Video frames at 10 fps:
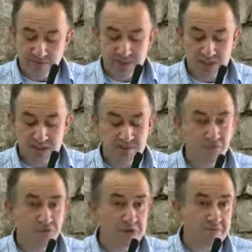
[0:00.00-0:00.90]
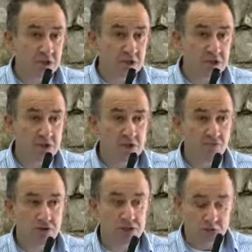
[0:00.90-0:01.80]
for instance, from renovation and
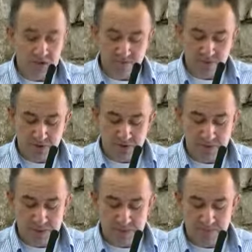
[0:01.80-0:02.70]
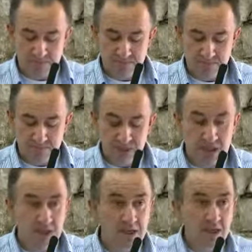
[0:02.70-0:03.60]
reuse of buildings.
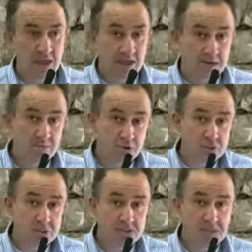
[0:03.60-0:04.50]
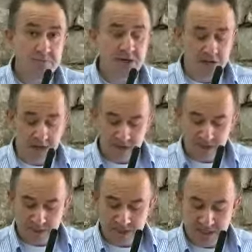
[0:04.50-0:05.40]
Now, an important step in any
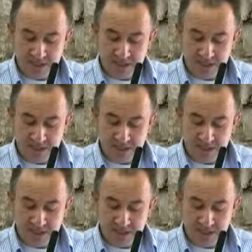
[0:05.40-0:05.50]
economic